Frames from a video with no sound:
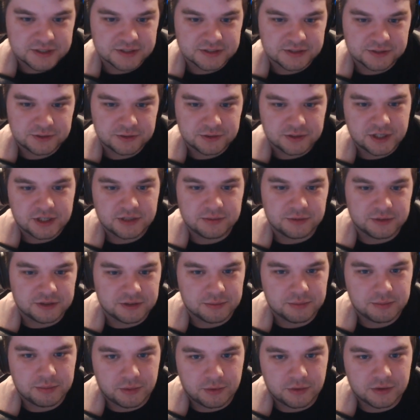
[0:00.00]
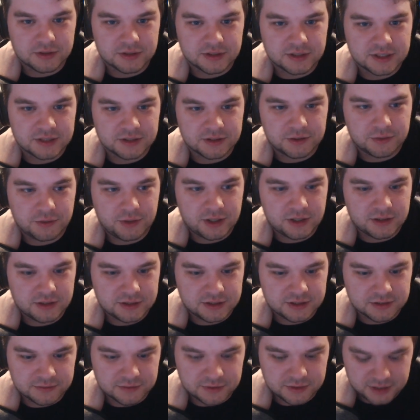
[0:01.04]
is incredibly important, and the
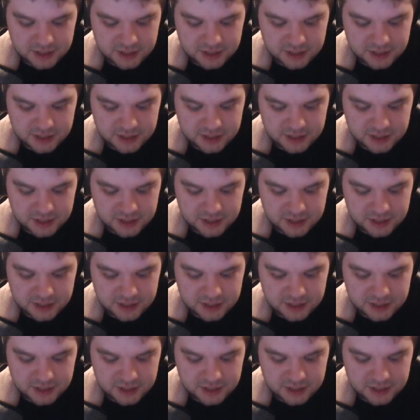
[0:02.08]
quality of